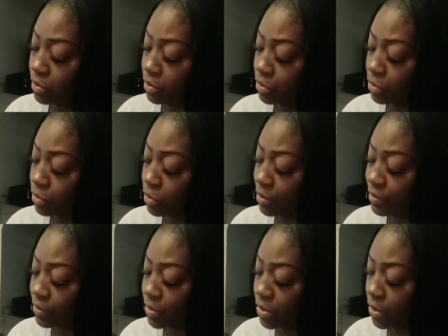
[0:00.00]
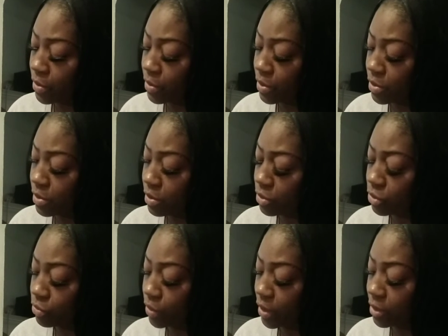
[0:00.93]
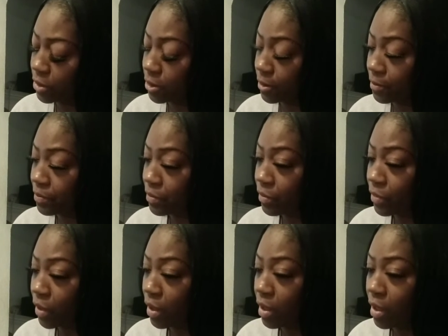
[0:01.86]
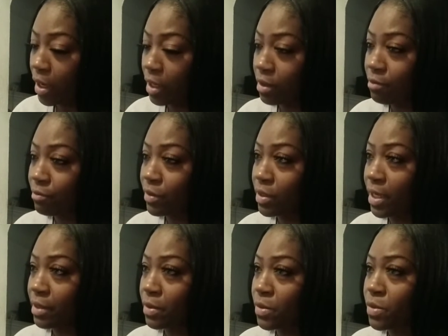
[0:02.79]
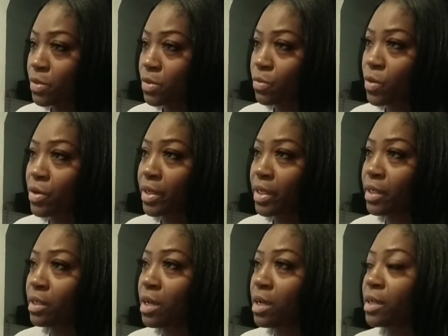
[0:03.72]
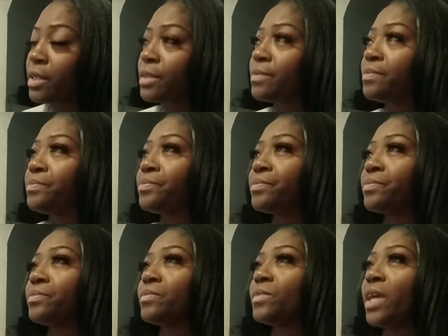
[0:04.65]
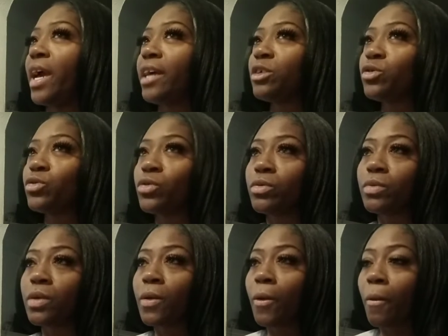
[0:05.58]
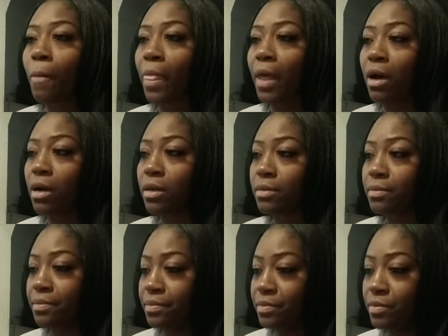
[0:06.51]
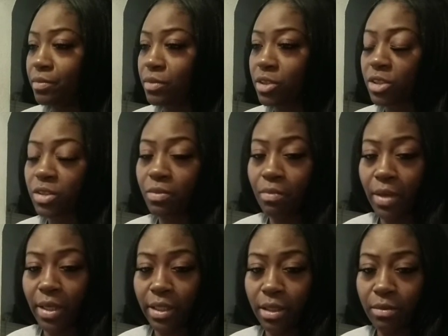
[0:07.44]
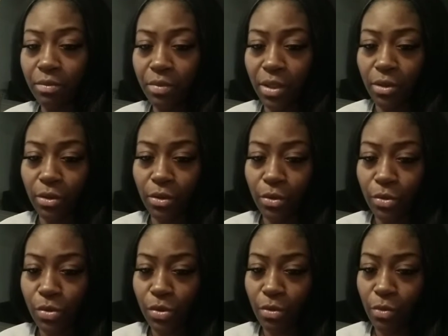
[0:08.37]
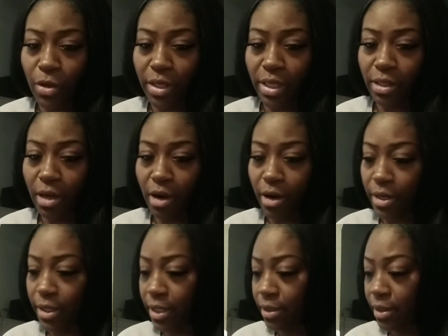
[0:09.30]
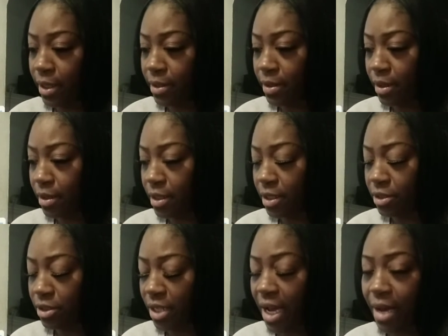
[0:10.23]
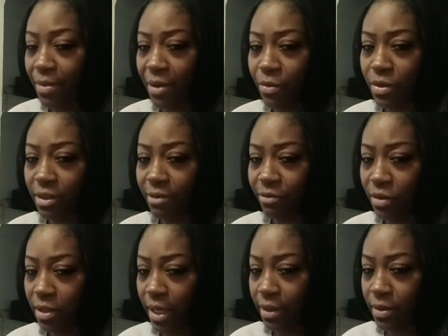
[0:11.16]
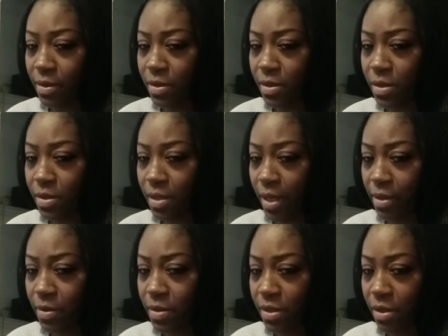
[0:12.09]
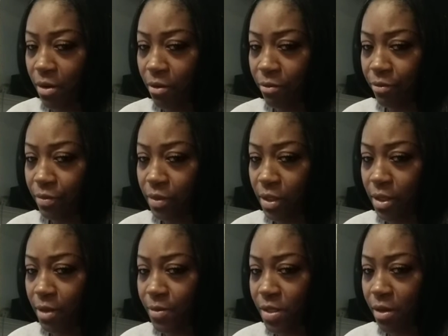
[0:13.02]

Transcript: or whoever was hurt in this situation. I don't feel like this is working on actual just money, pentacles, or working hard at a job. I really feel like this is like self-love,